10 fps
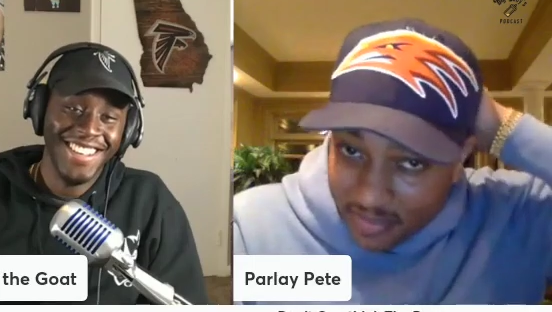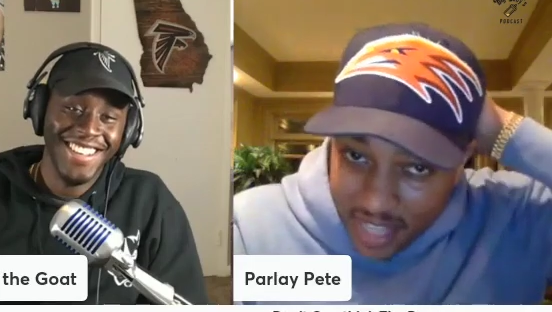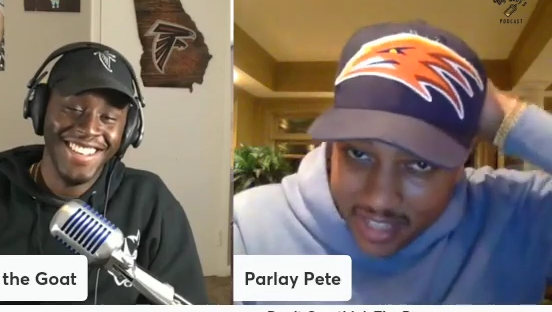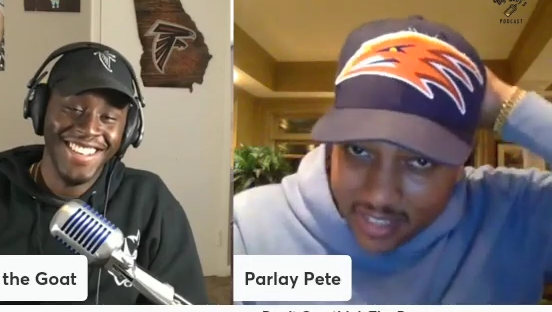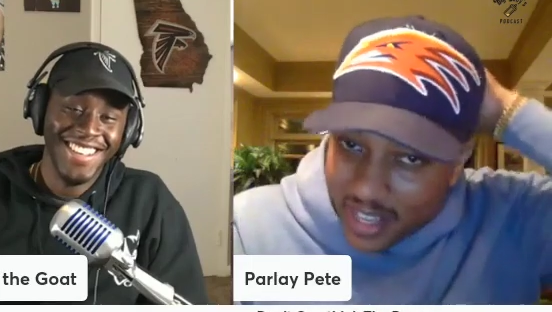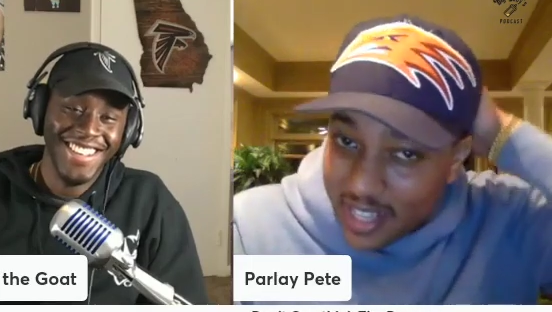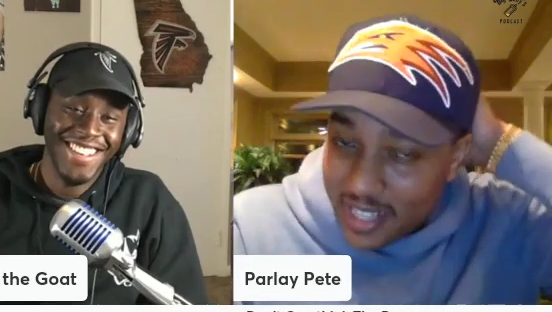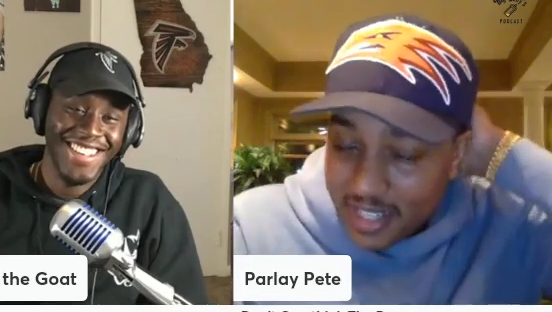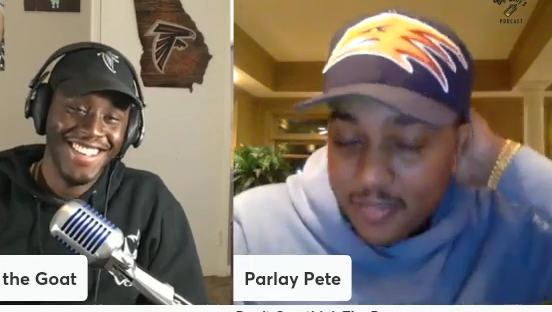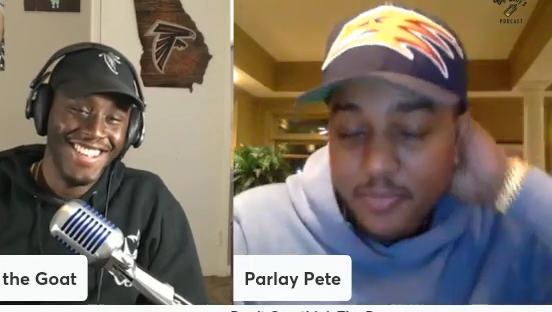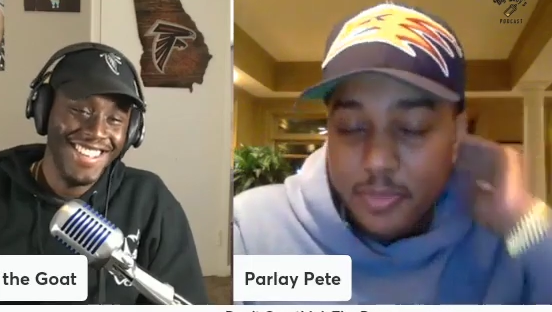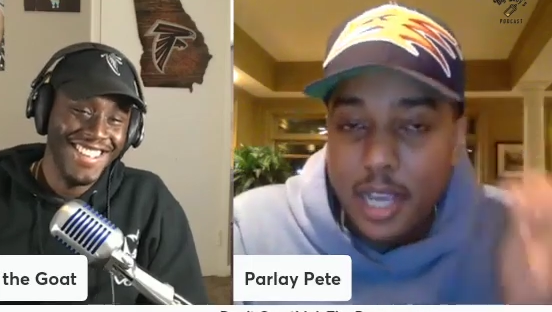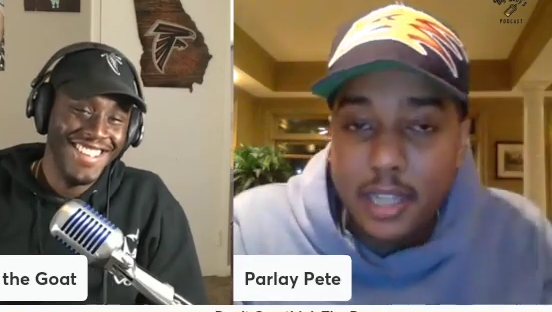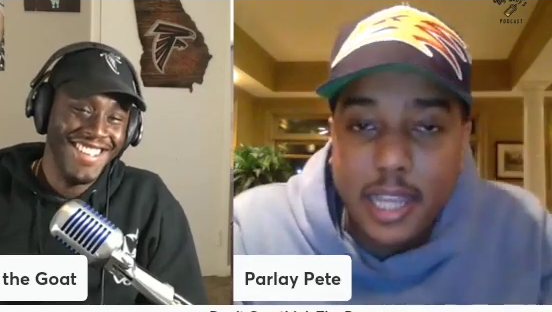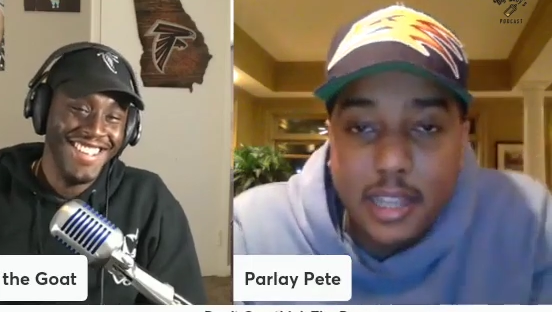Speaker 1: nonetheless,
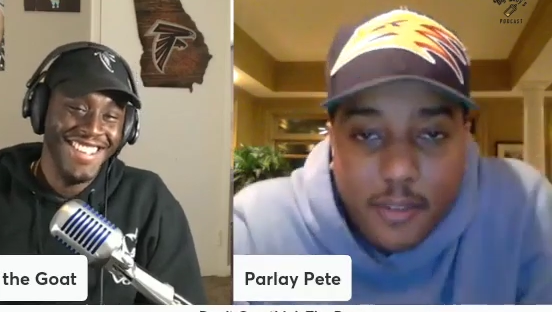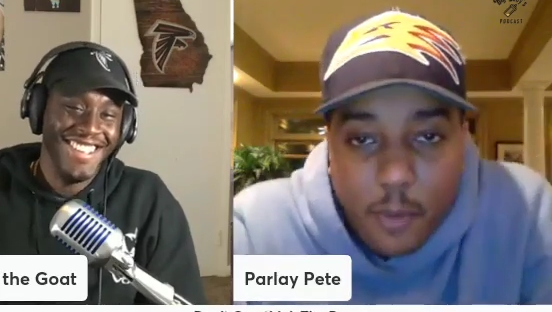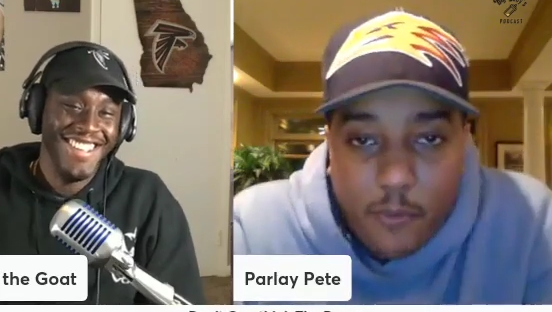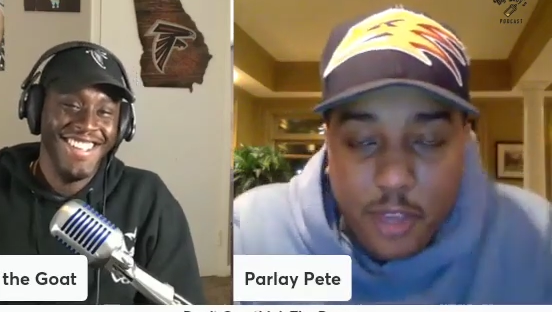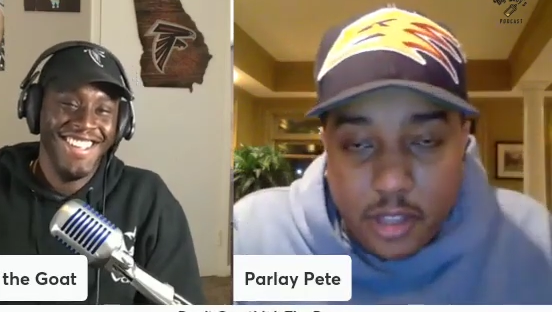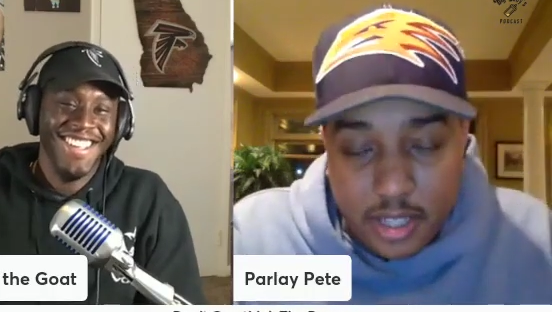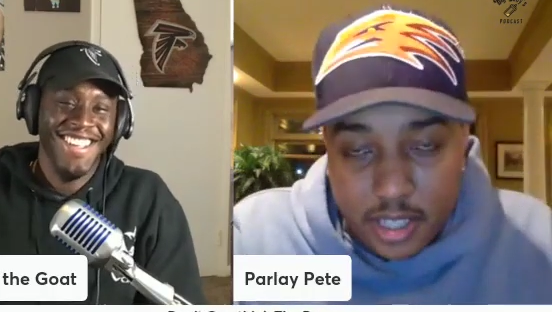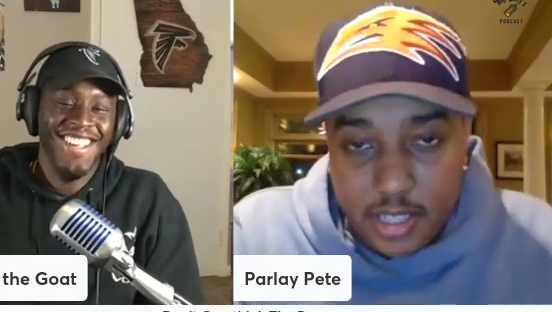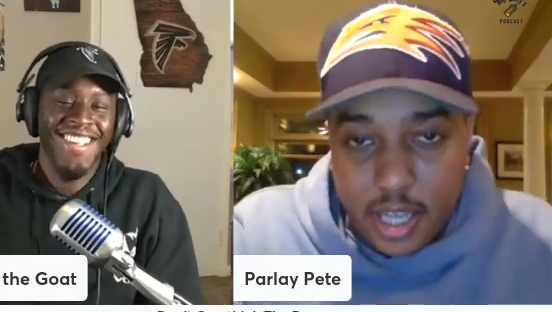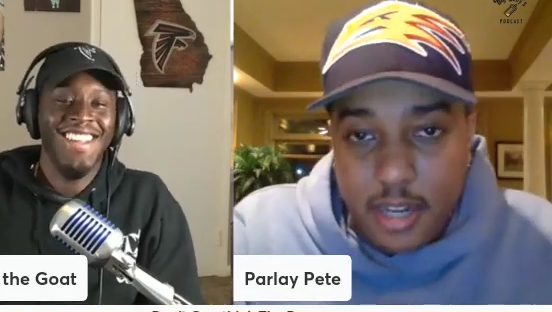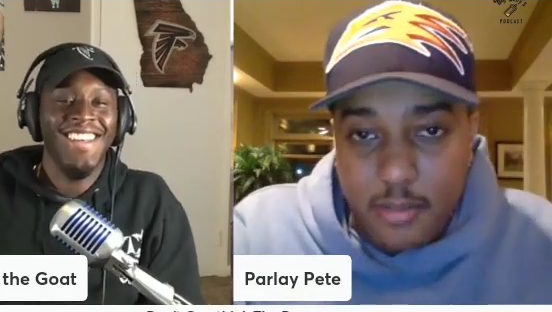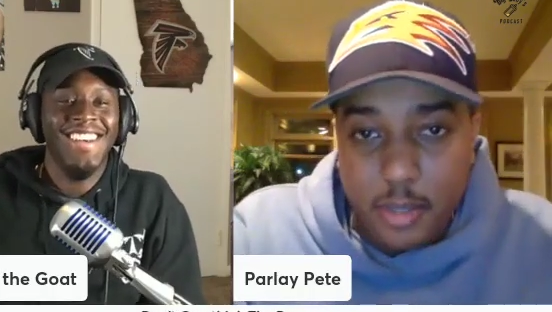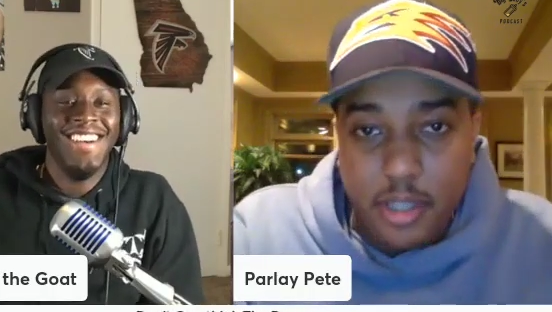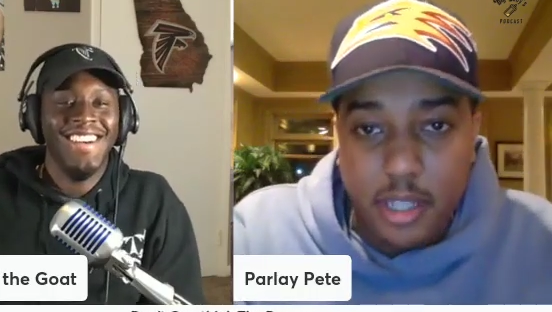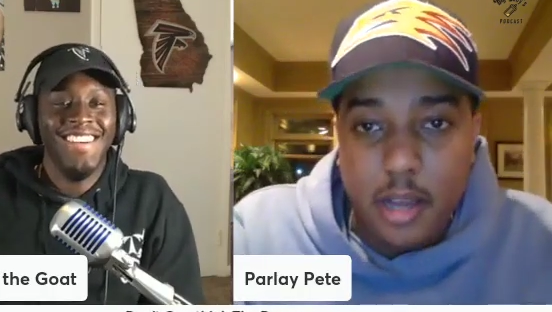I think that with Philly, it's gonna
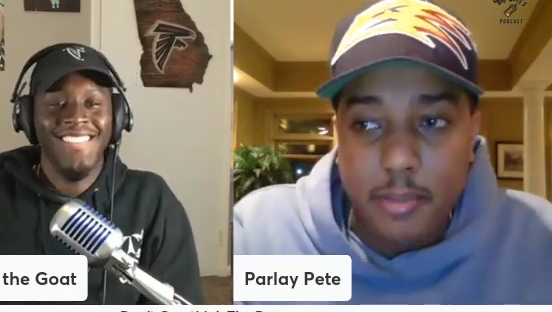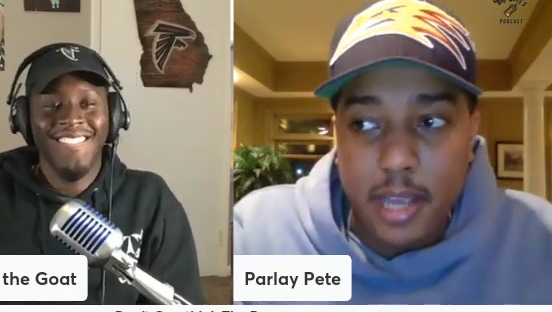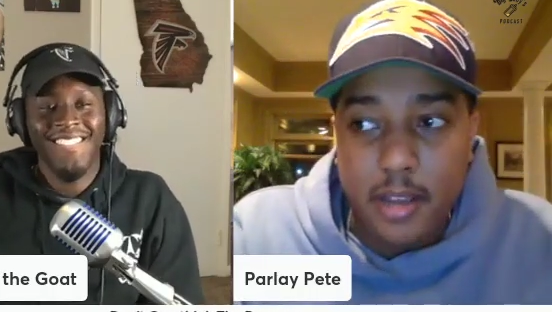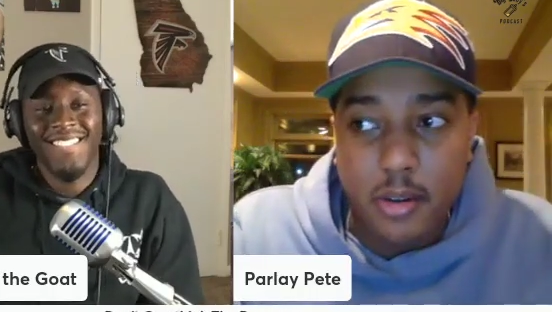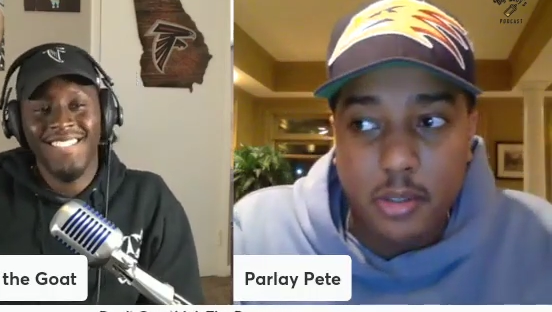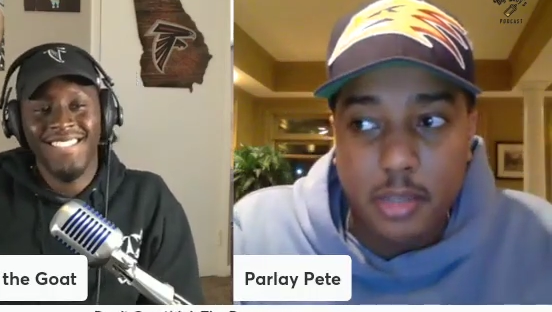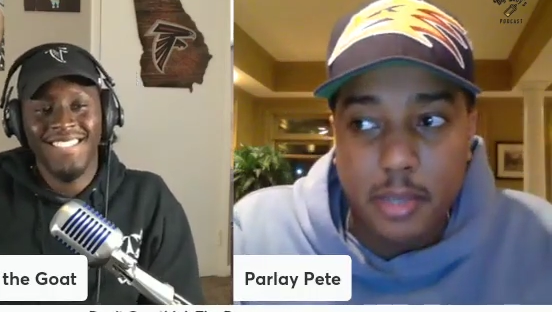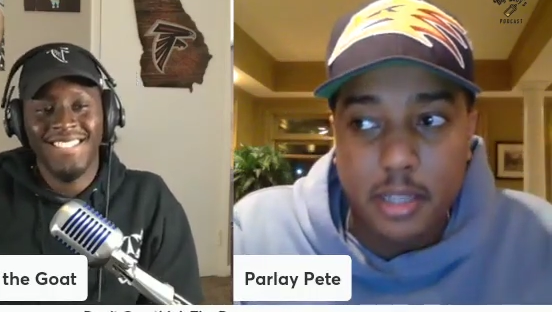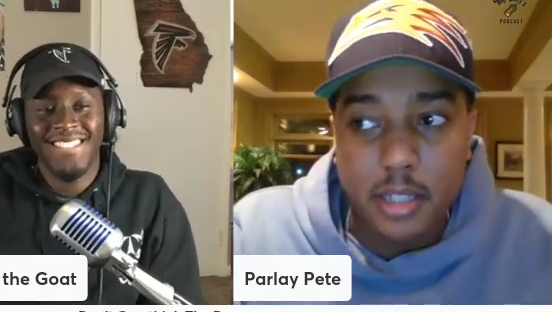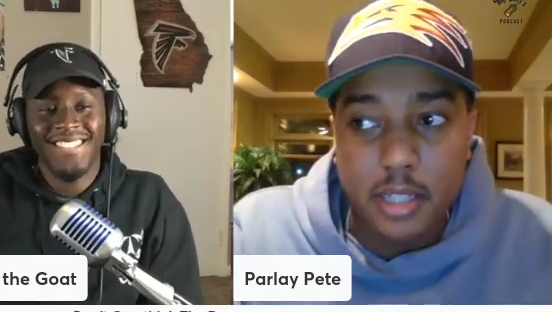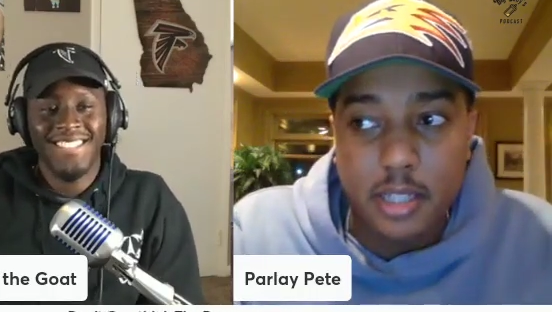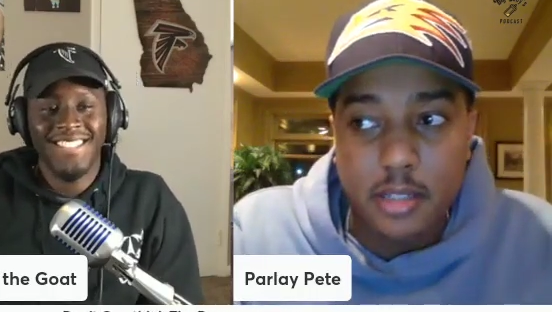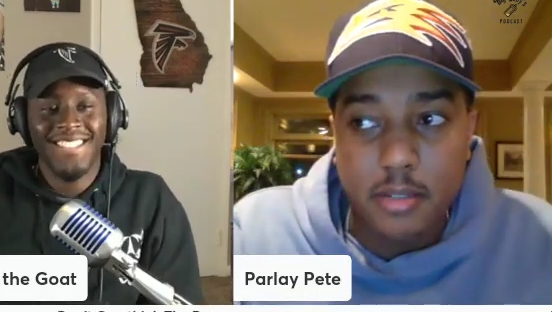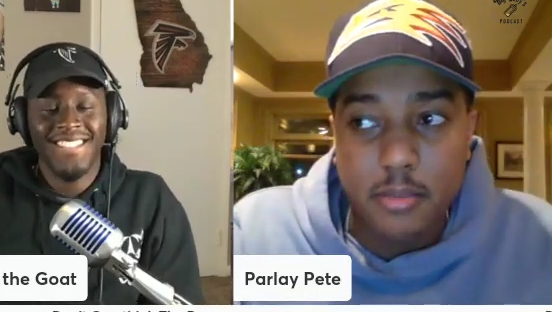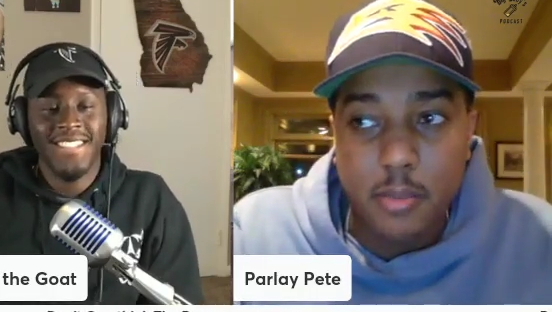really come down ultimately
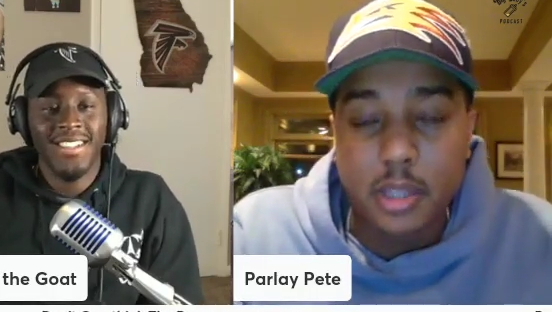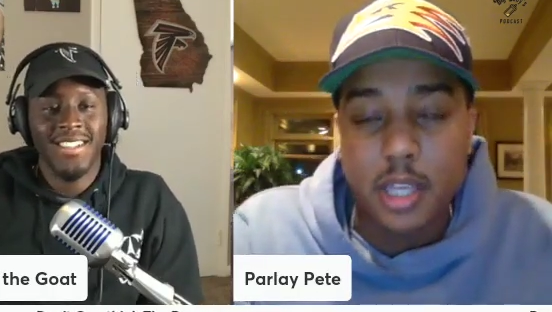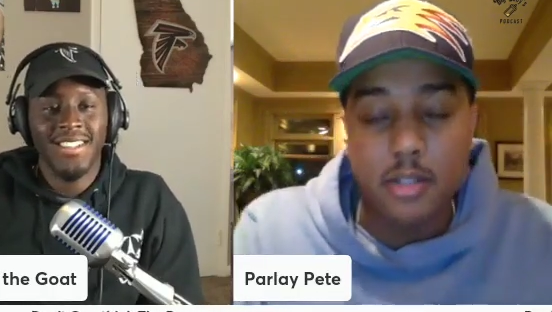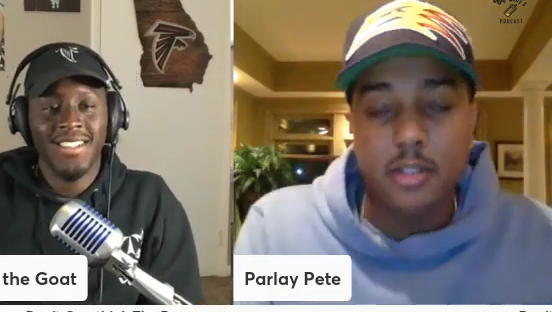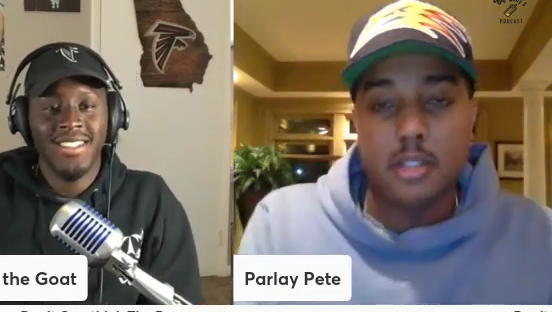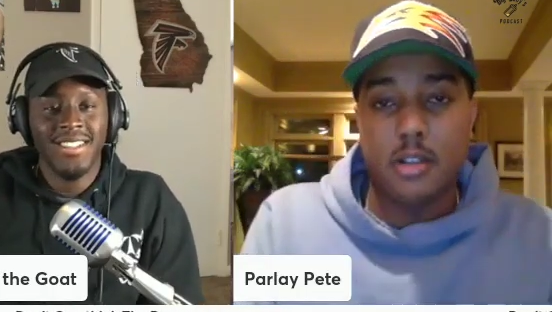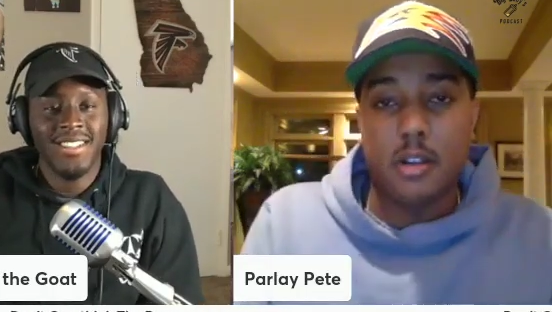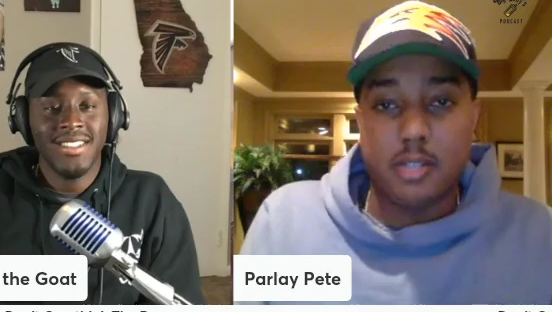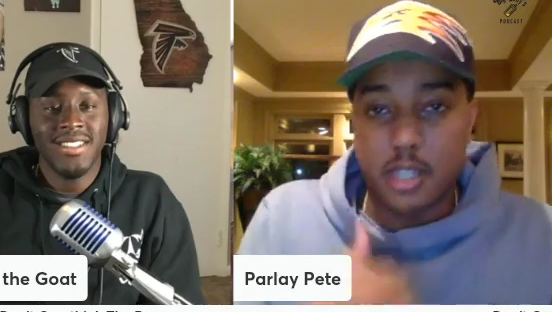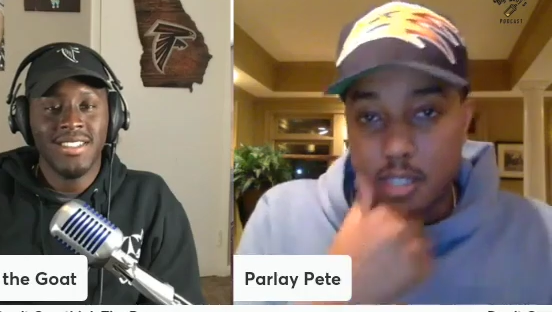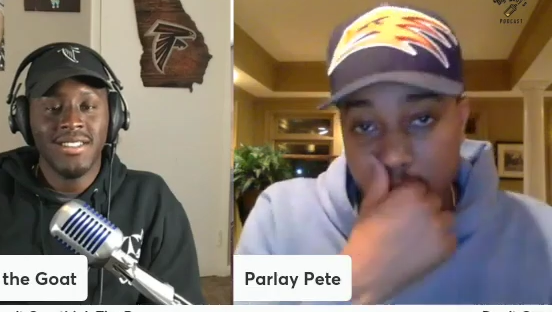to what they do this all season.